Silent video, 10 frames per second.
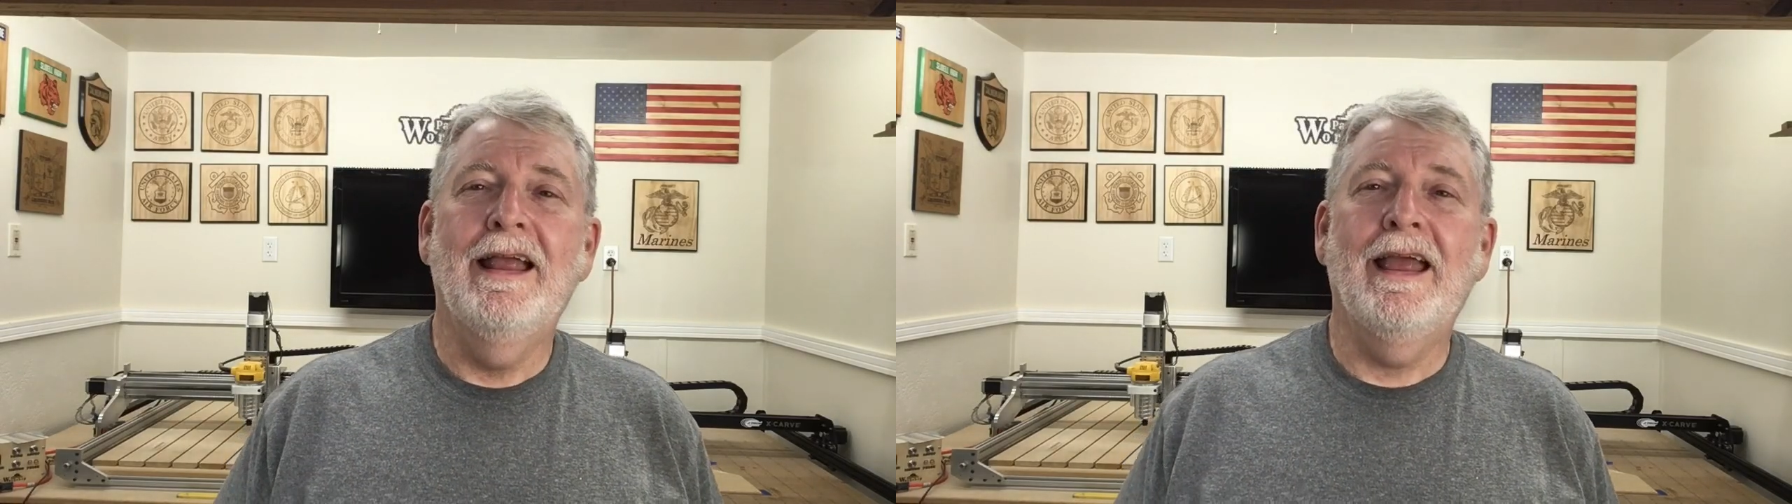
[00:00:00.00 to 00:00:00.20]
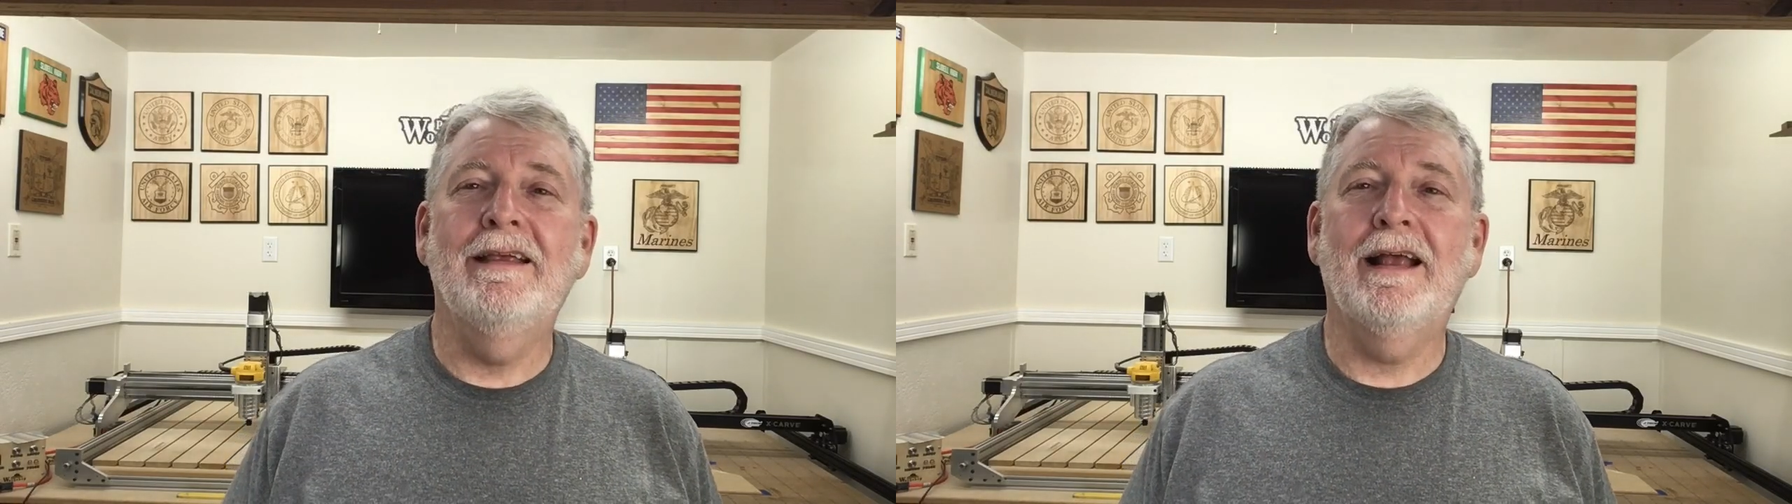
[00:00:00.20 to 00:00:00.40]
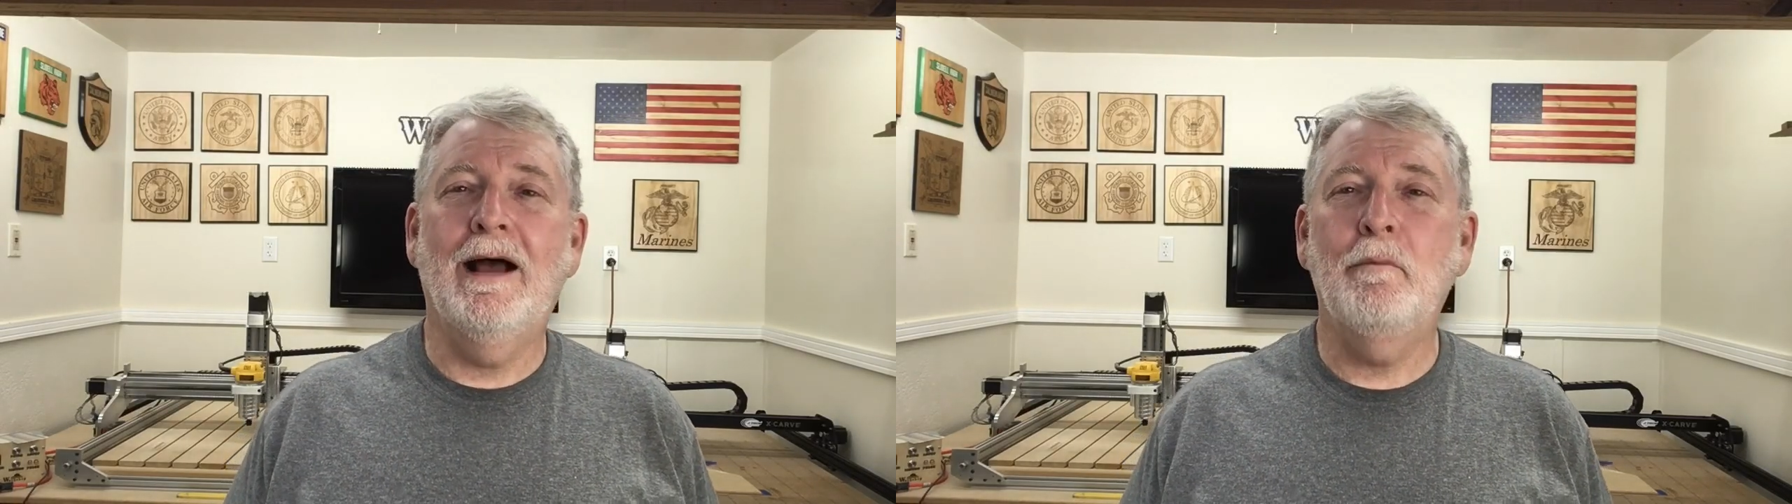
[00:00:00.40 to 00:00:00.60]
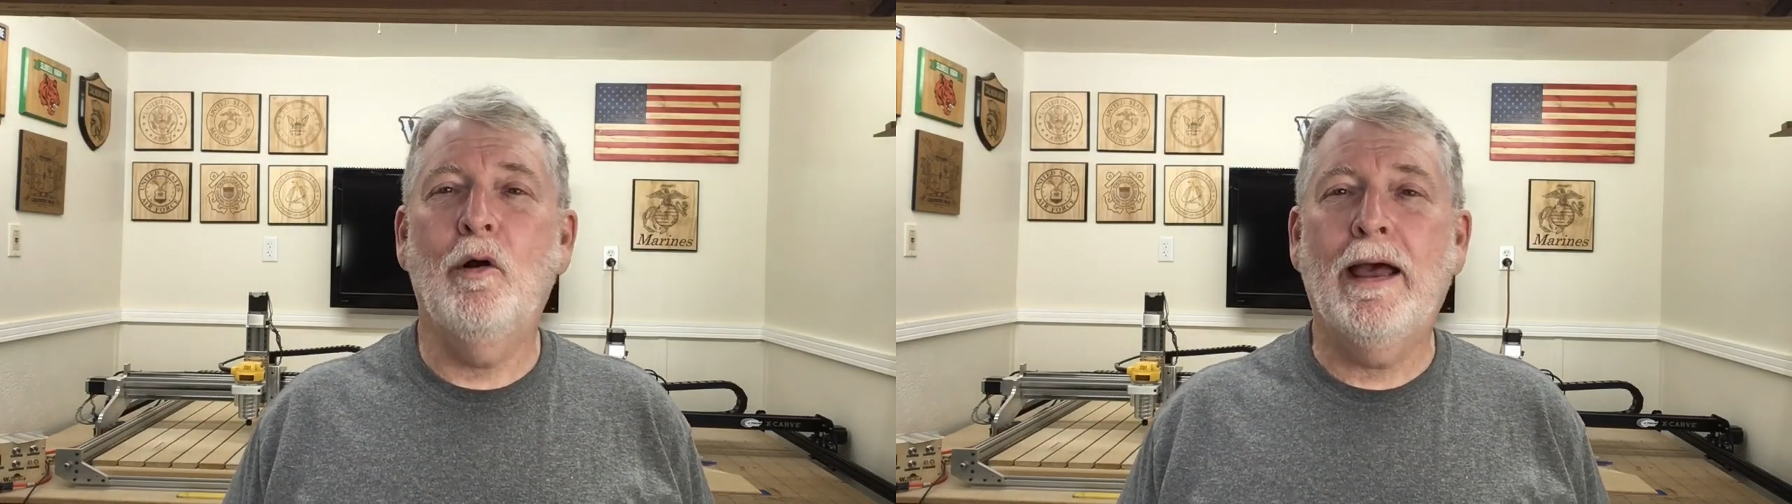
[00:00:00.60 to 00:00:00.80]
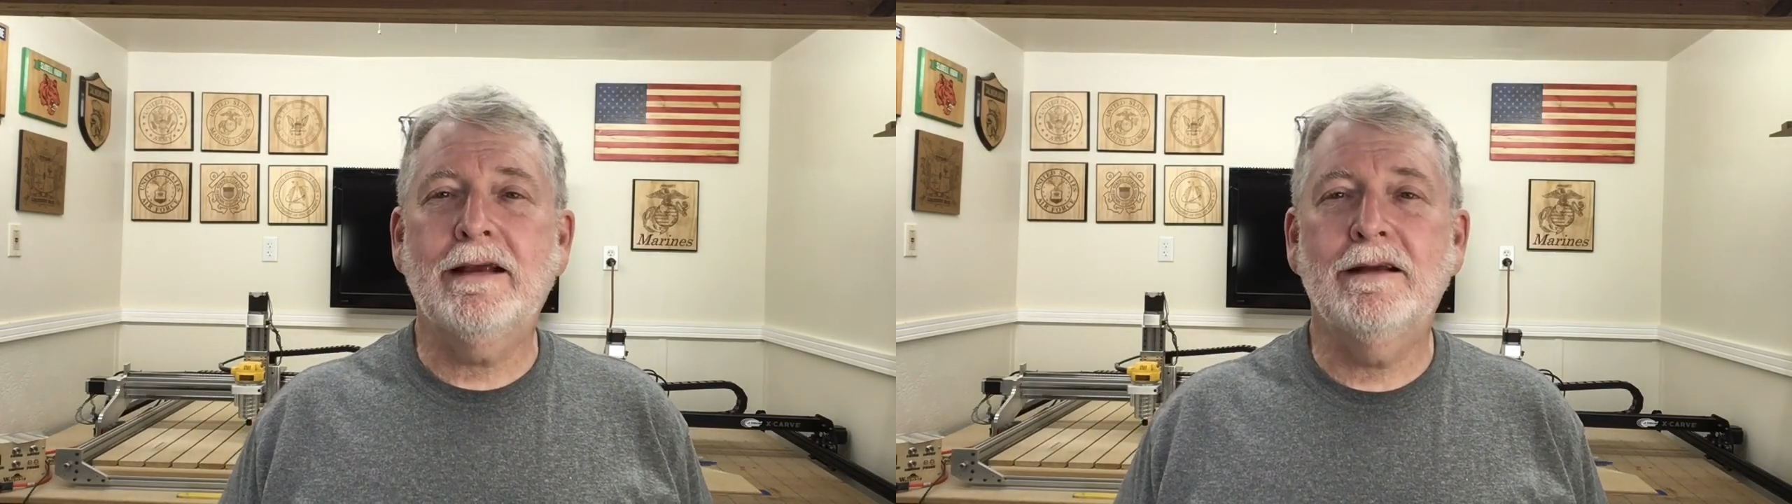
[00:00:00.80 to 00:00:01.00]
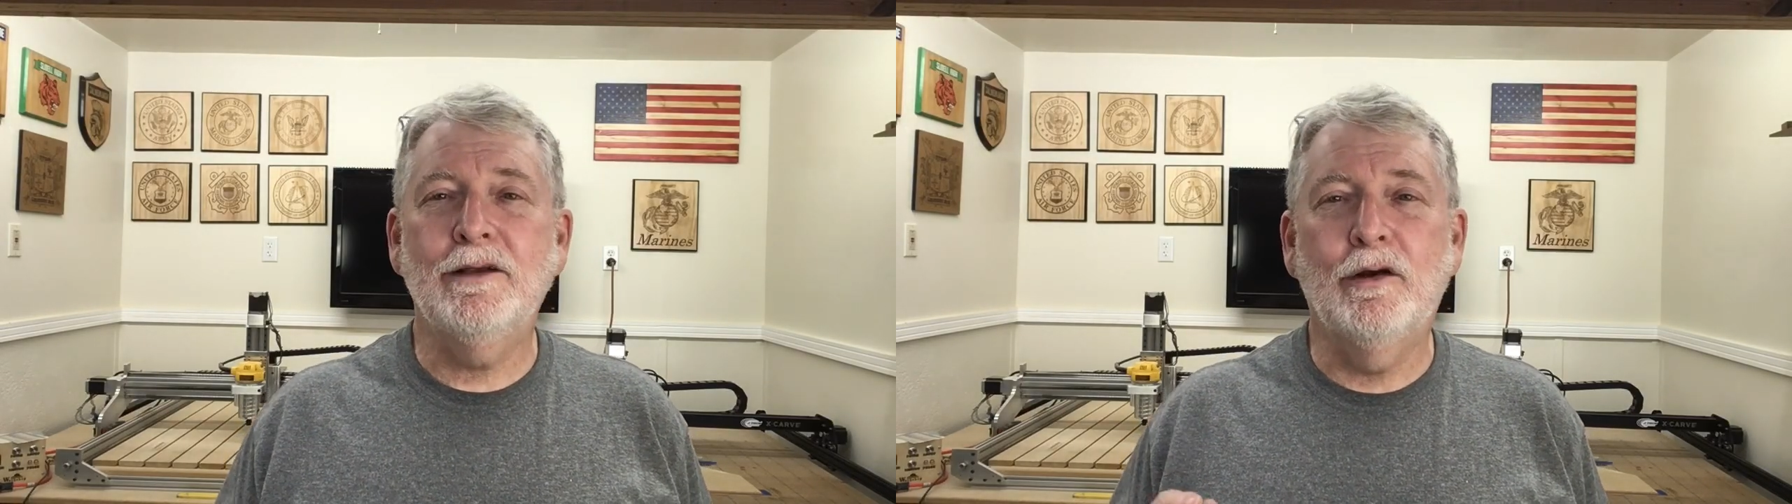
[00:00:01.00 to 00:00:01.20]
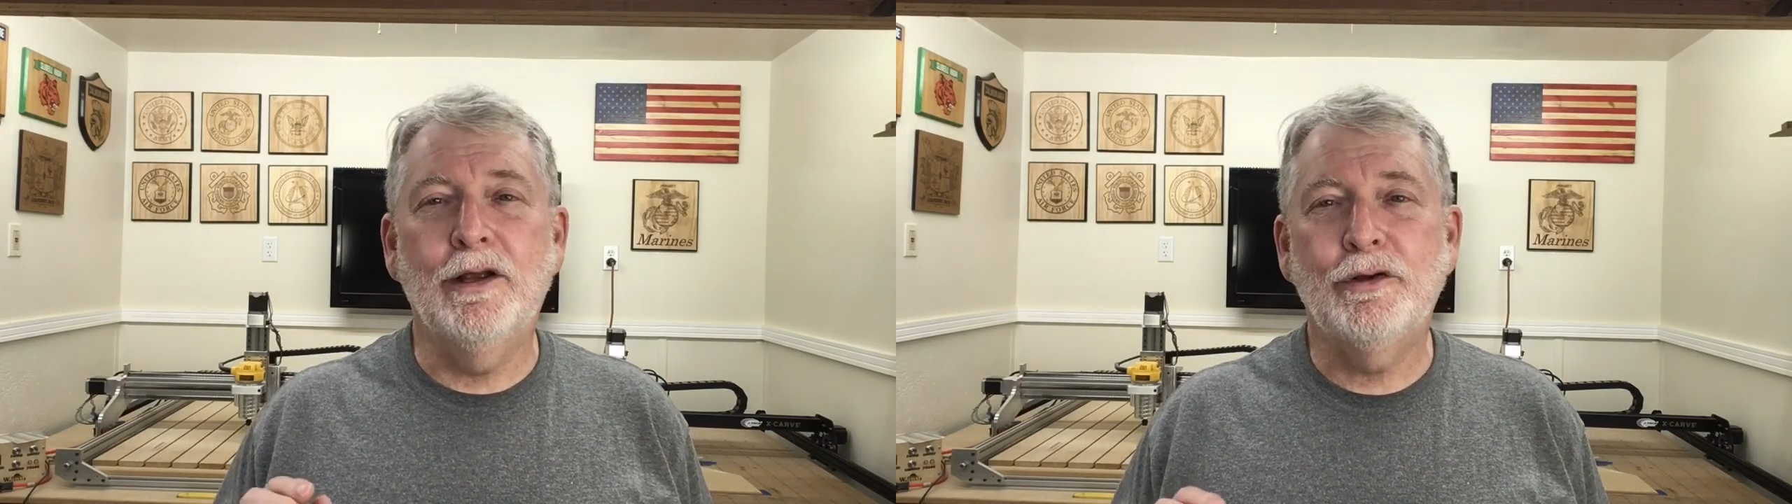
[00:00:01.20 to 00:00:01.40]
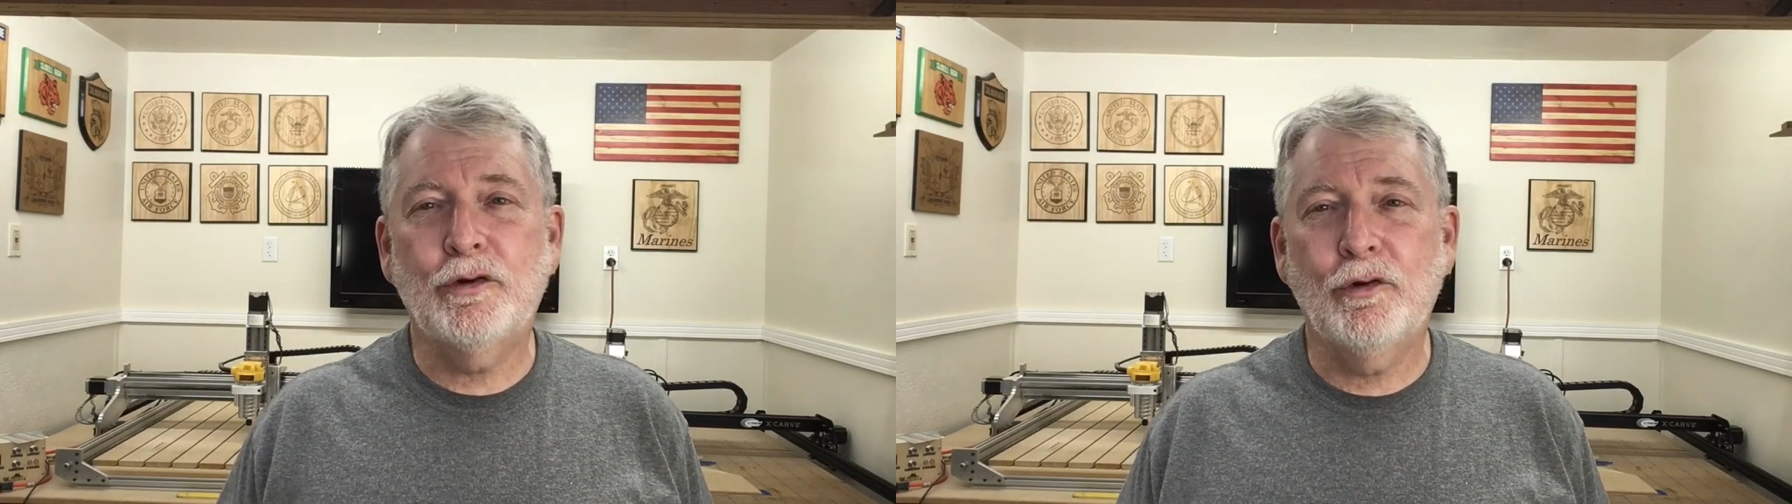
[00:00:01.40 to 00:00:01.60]
is I'm actually going to
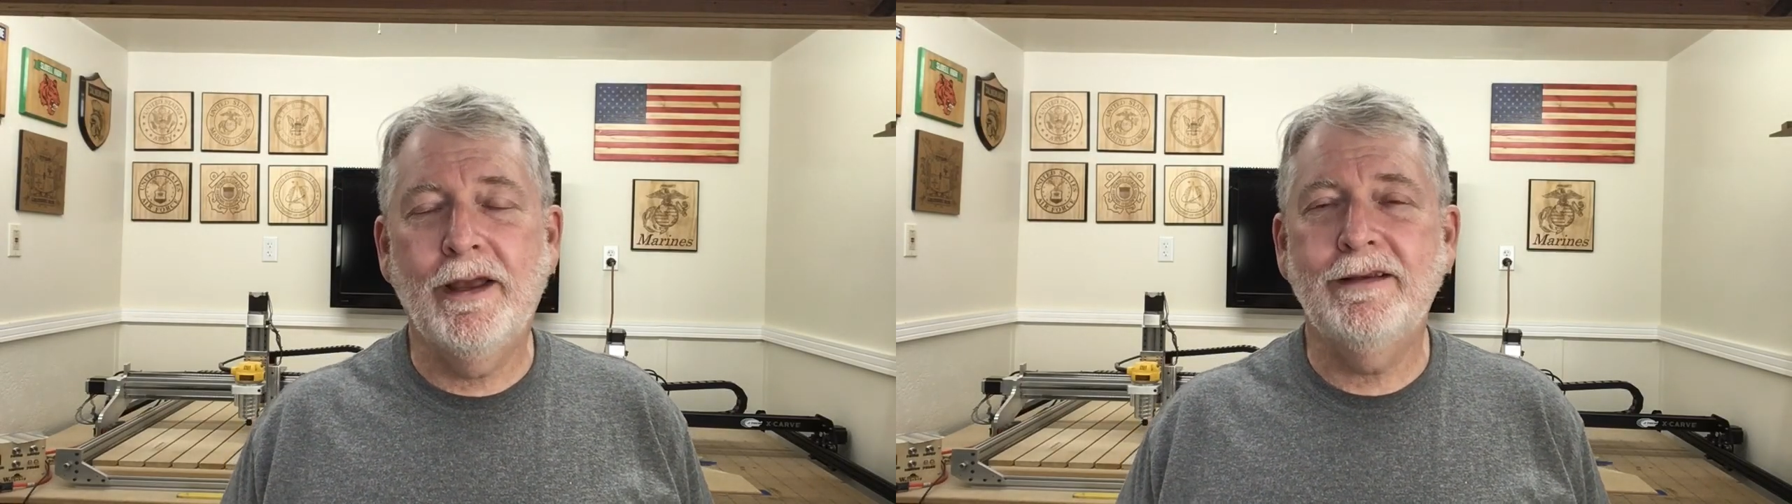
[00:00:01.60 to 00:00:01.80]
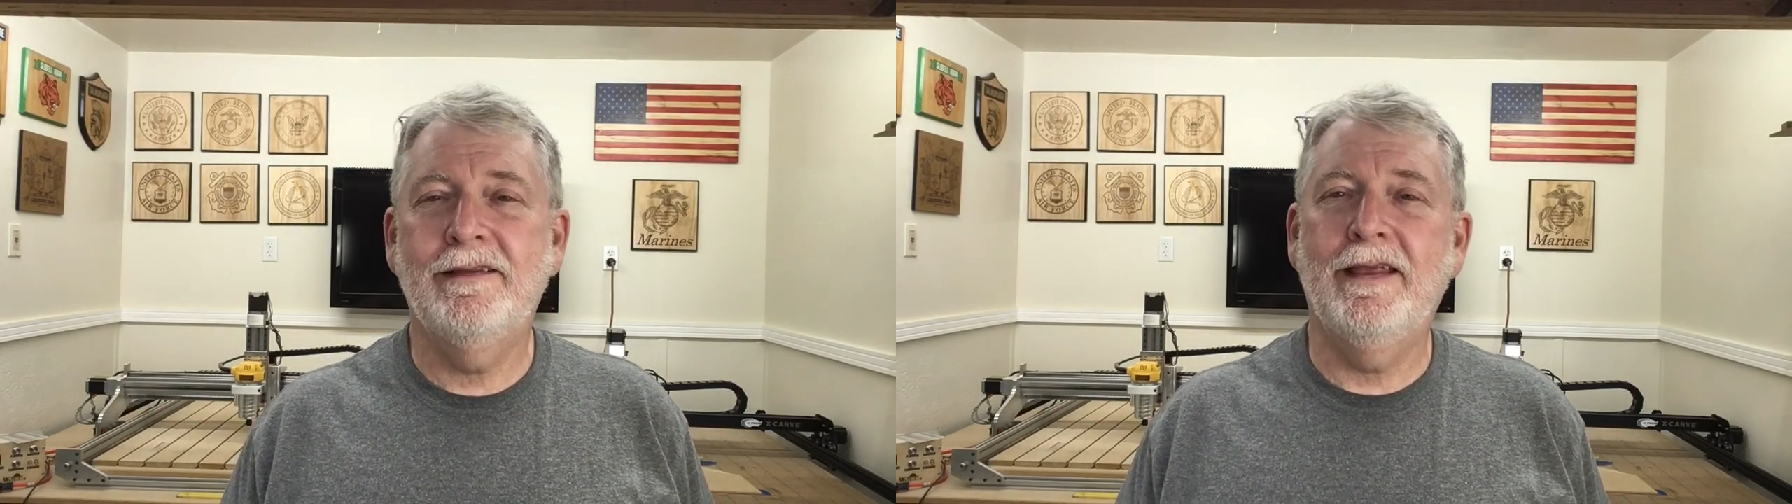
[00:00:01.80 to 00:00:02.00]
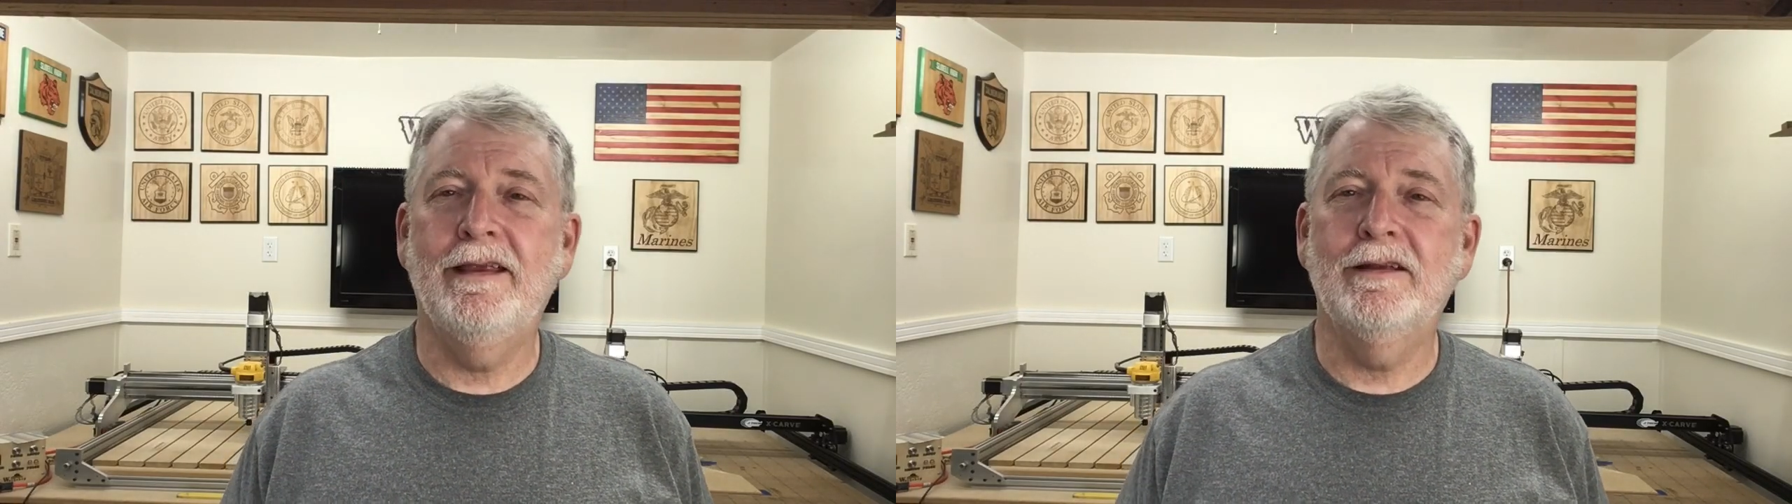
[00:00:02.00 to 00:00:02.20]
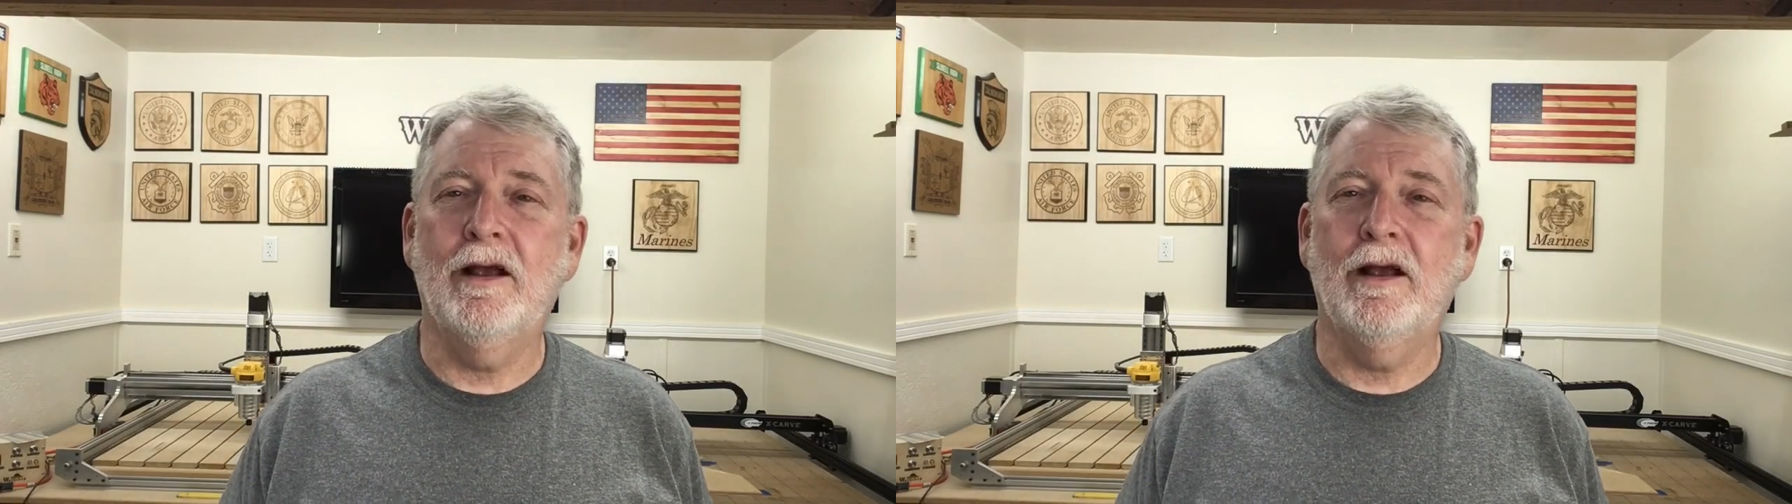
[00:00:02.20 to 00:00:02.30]
trace these